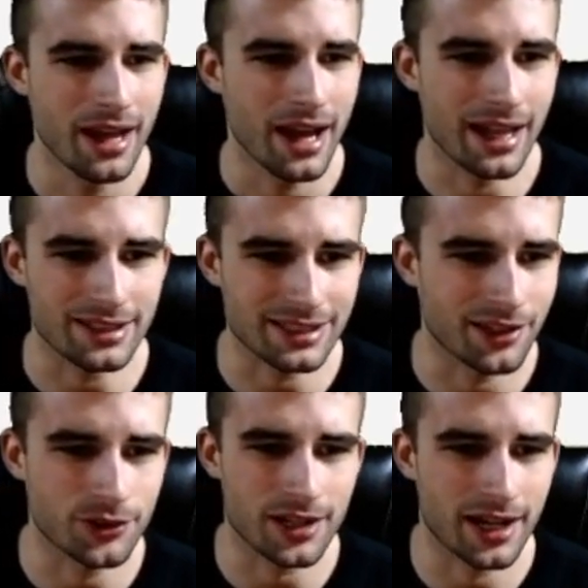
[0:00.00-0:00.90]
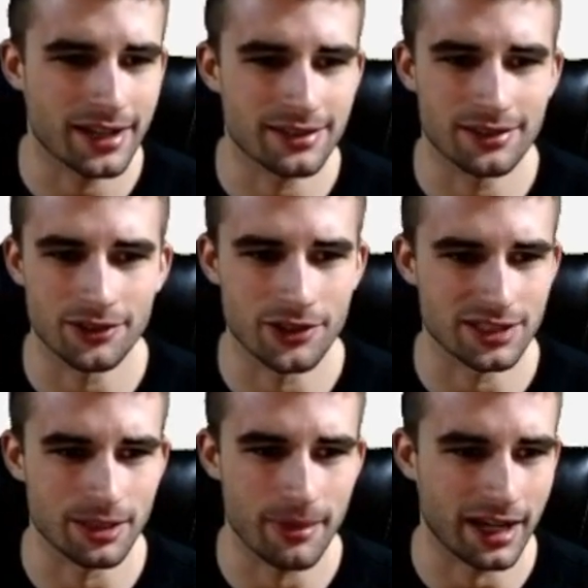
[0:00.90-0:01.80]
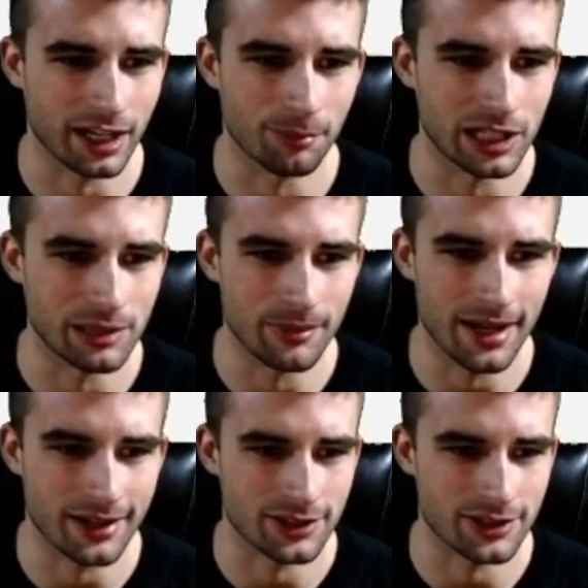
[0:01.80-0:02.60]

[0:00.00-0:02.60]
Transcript: And outside of those guys, they're just the backup running back.